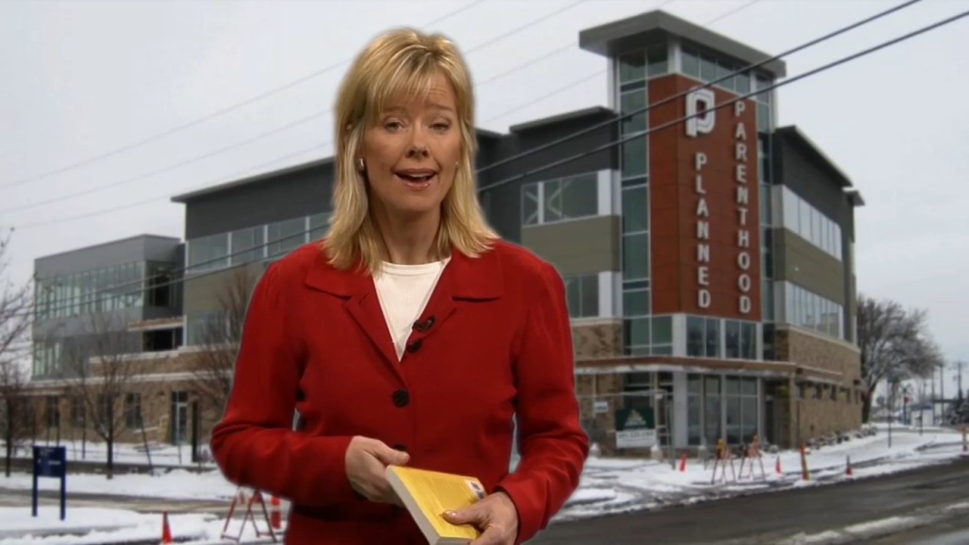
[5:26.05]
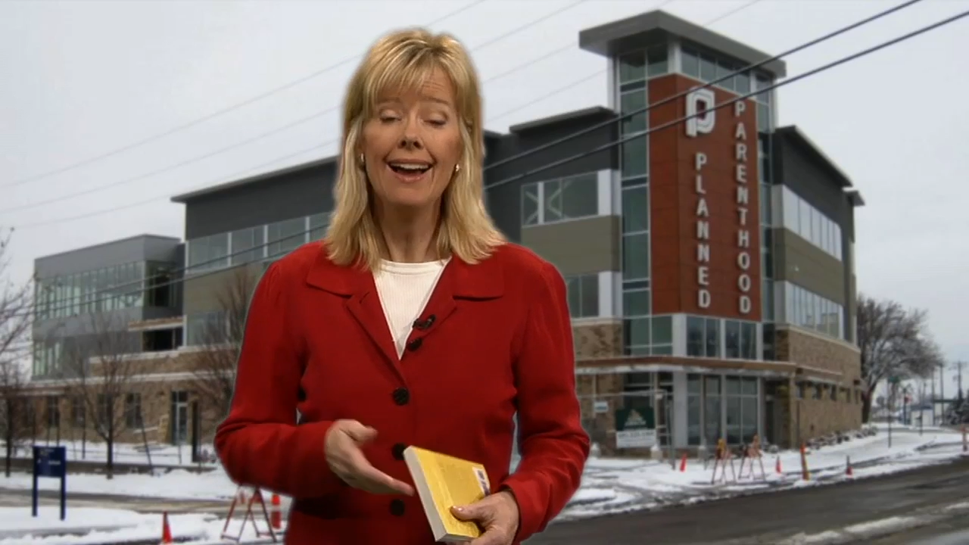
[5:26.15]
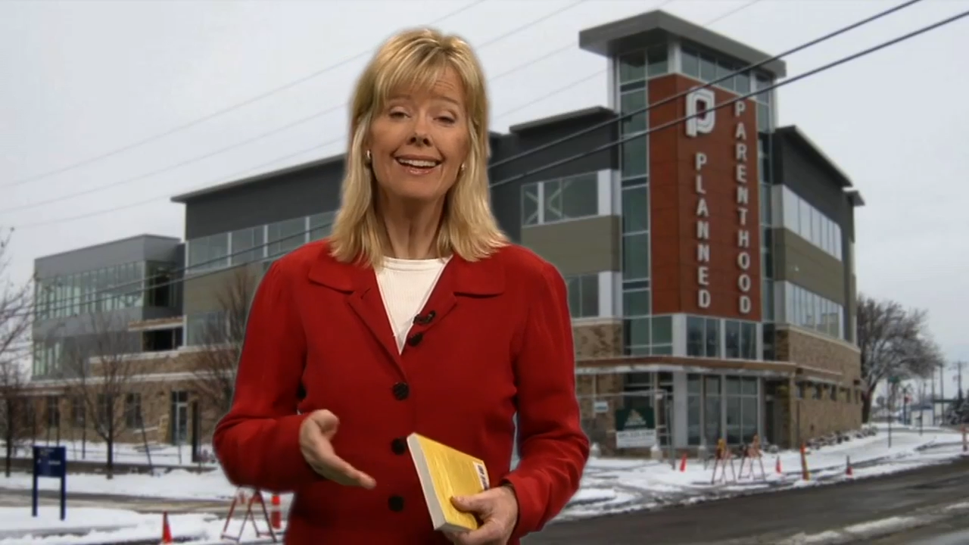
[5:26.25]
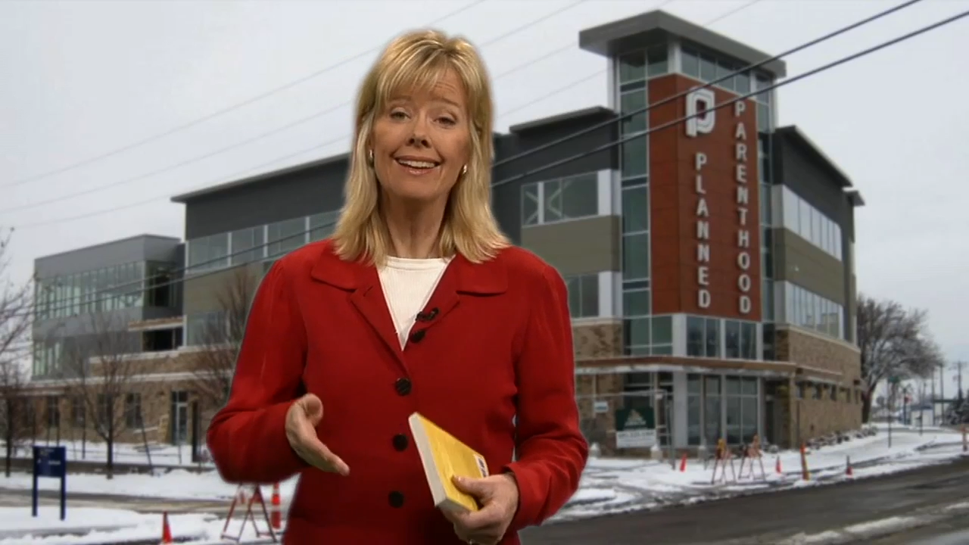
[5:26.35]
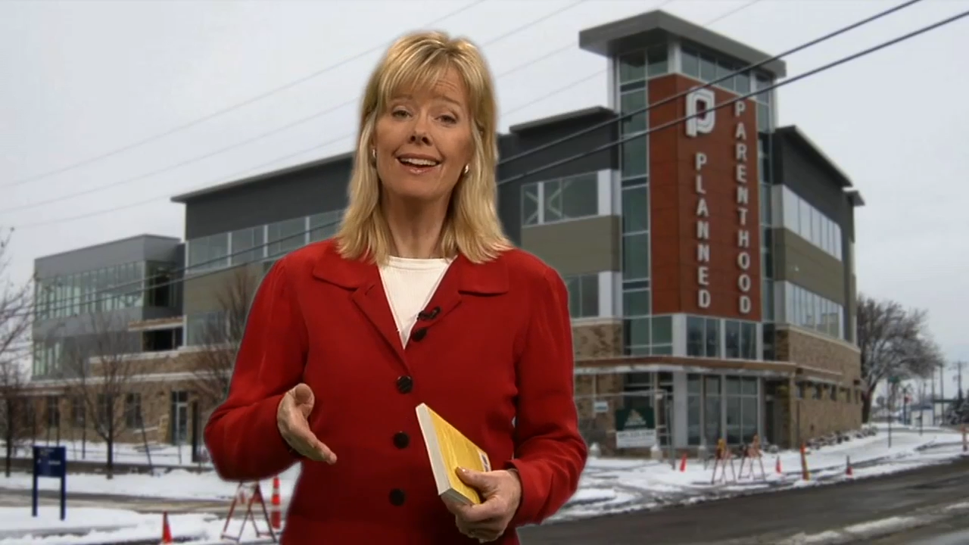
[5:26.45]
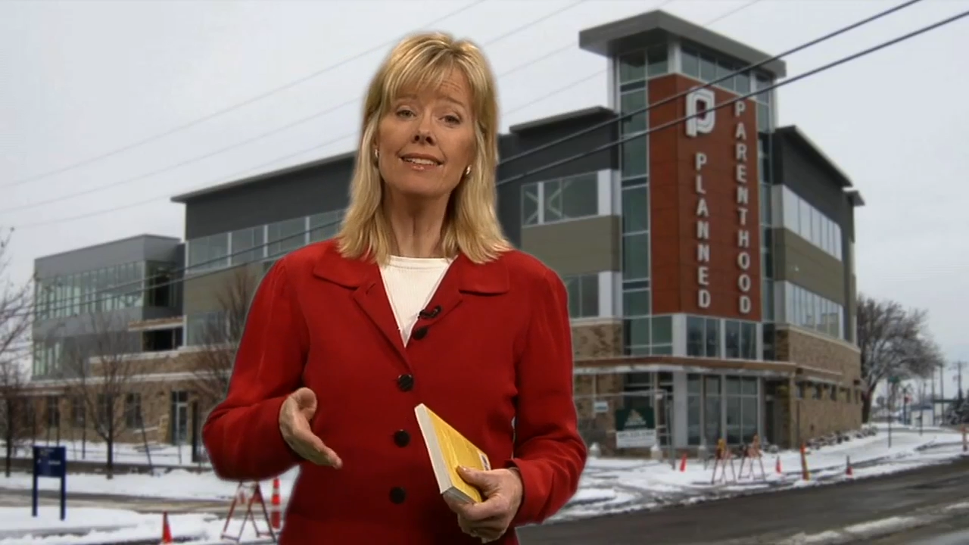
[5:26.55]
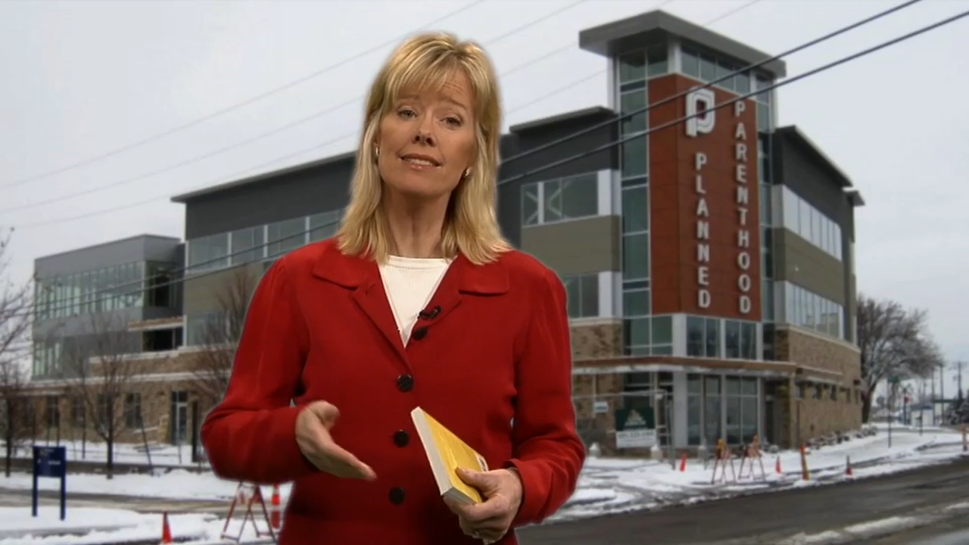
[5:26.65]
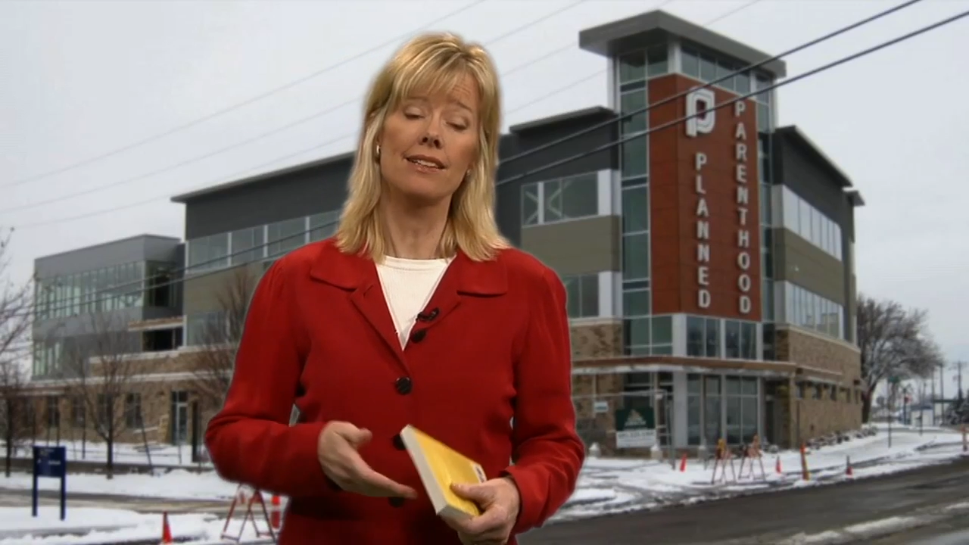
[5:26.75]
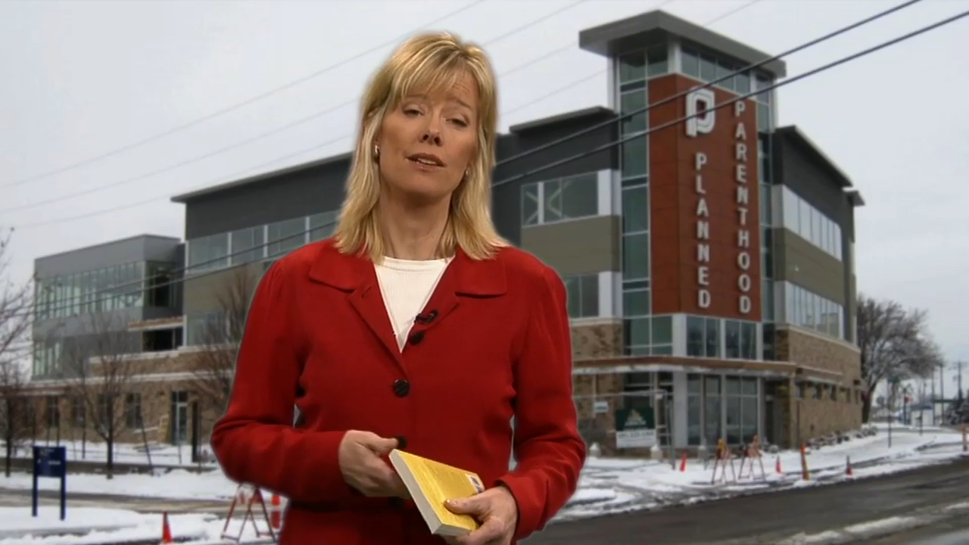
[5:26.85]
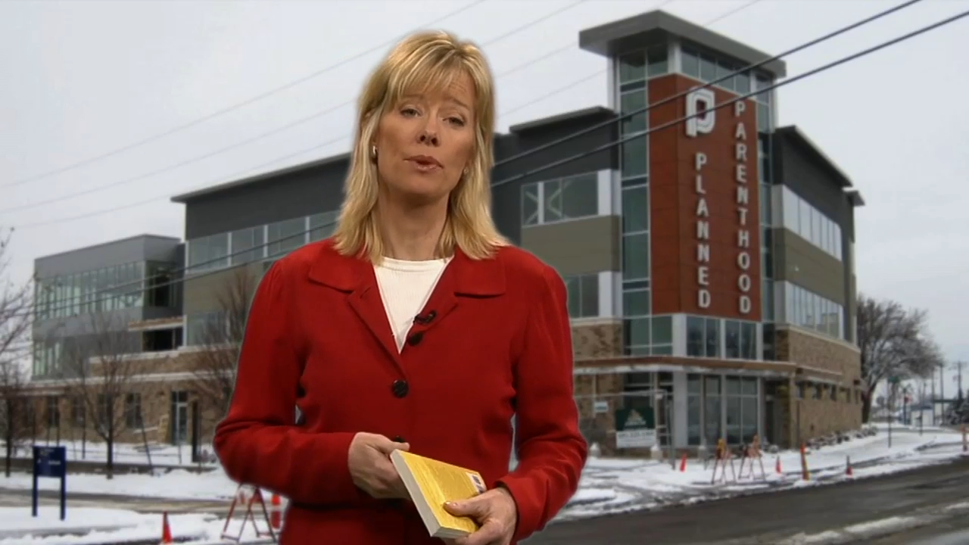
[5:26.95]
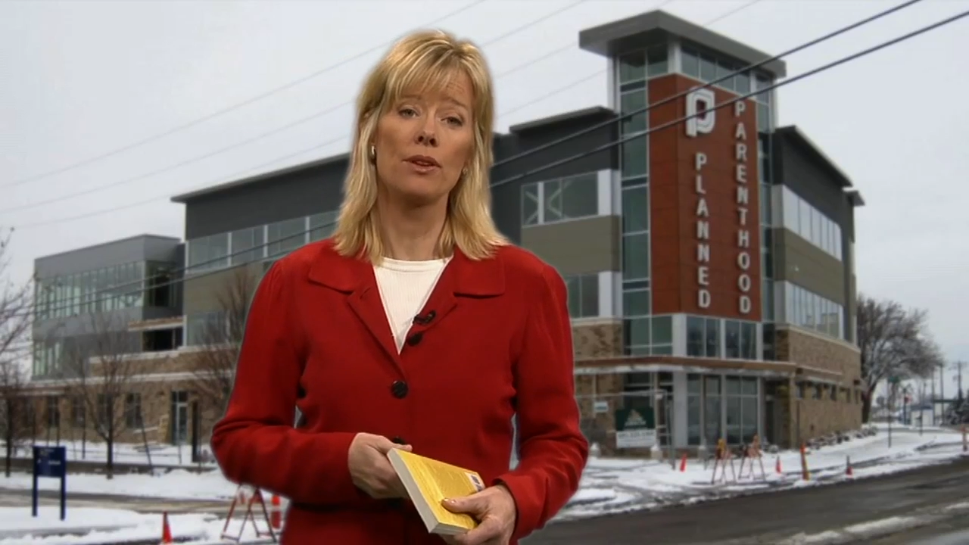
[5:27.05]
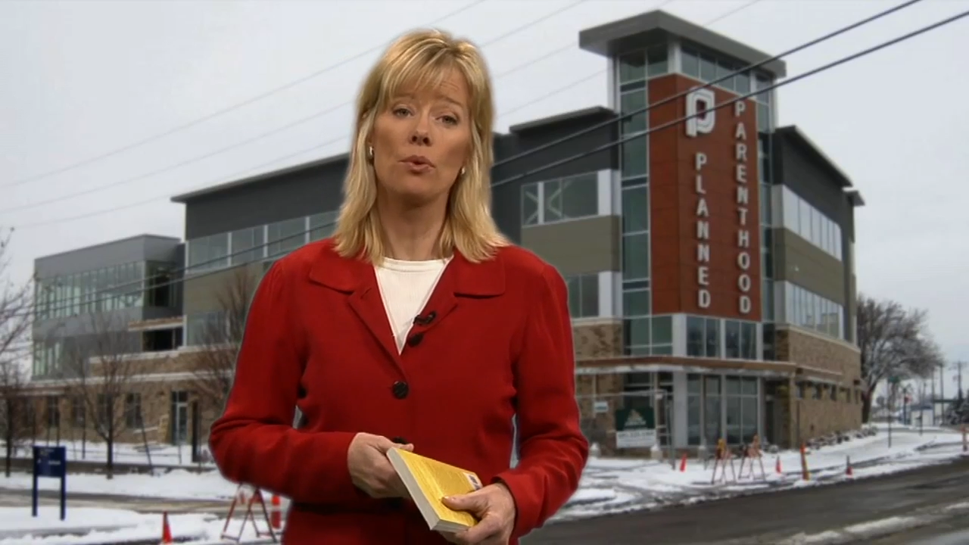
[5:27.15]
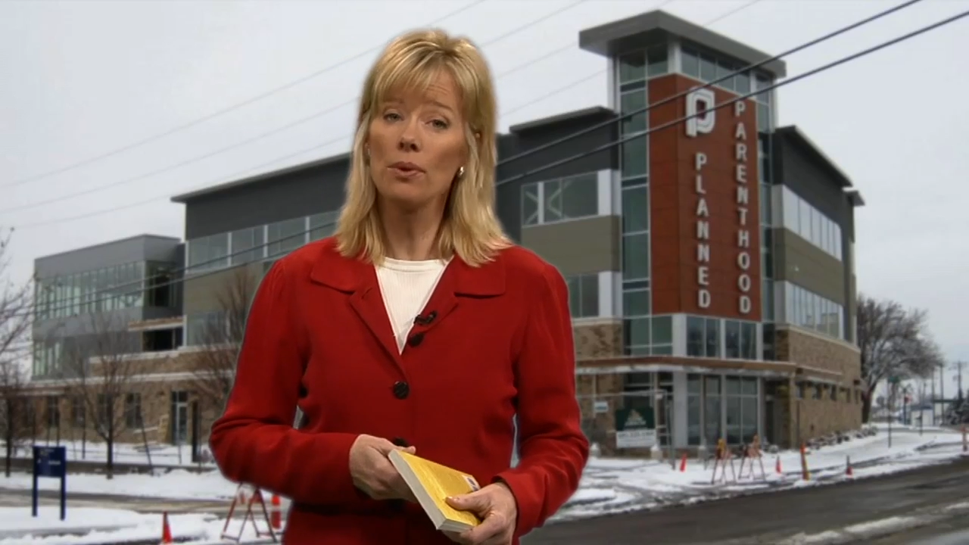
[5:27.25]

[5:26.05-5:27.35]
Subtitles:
I cannot stand with an